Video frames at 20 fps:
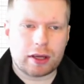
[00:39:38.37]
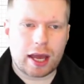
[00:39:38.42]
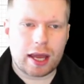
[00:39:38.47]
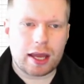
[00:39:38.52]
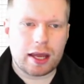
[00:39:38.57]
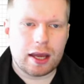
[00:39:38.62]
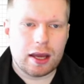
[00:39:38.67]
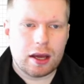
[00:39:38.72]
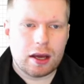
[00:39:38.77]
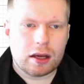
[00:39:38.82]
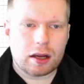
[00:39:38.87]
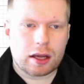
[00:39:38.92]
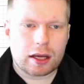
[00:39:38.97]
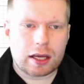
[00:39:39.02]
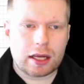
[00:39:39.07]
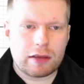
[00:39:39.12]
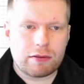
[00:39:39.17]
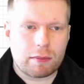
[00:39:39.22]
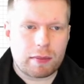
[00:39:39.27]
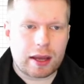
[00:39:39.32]
okay? And I
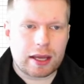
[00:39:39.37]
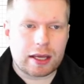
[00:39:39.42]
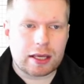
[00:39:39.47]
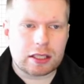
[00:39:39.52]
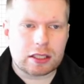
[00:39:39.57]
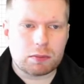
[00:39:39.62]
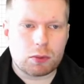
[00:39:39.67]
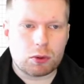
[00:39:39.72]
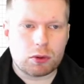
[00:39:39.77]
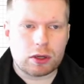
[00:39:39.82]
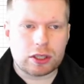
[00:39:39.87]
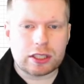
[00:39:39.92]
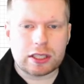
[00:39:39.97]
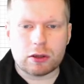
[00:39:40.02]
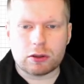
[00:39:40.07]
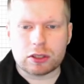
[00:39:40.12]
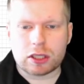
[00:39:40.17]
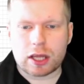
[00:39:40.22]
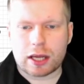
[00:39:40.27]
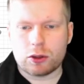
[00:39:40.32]
can even make it smaller
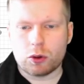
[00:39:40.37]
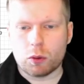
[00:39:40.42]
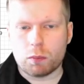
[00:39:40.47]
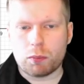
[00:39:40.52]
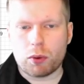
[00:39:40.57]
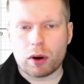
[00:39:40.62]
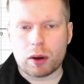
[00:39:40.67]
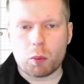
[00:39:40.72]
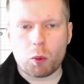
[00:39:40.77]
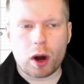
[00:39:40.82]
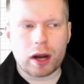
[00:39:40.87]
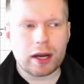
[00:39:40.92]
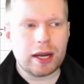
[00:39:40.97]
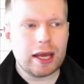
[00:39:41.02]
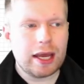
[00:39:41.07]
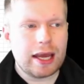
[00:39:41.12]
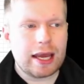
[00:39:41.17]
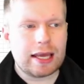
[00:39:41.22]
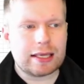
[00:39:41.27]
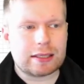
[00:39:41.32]
still. So like 0.1,
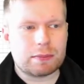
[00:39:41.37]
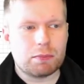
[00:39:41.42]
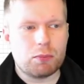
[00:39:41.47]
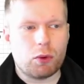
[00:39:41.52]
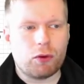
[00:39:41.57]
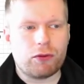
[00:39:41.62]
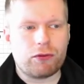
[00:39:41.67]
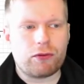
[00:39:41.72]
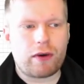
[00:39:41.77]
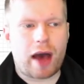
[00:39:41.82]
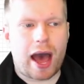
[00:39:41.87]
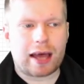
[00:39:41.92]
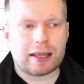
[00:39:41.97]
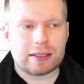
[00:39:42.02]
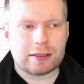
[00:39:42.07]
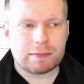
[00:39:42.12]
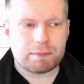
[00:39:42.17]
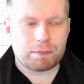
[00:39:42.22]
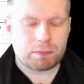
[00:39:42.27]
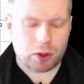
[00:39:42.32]
it's more
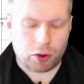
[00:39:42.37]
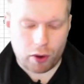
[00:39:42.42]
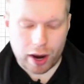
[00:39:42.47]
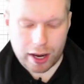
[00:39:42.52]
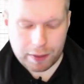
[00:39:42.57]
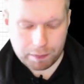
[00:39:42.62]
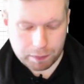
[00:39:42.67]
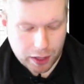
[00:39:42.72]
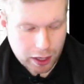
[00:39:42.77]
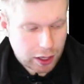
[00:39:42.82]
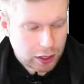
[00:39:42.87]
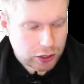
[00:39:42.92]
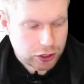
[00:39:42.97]
fat, all right?